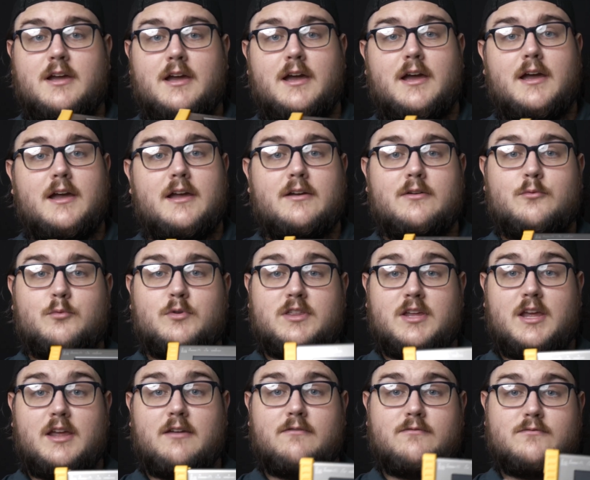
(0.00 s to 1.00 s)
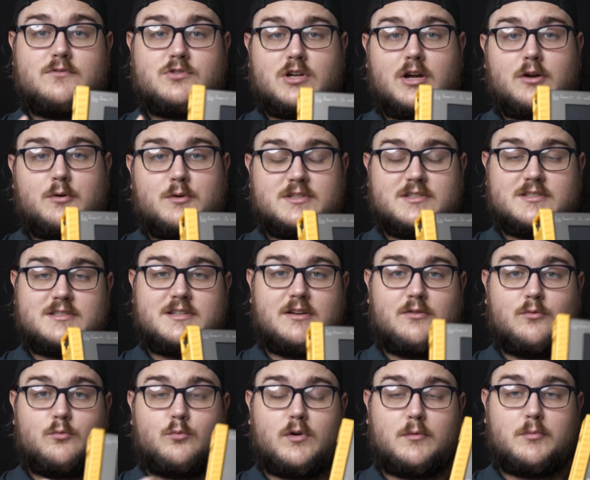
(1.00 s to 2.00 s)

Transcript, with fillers: uh, with a shock-resistant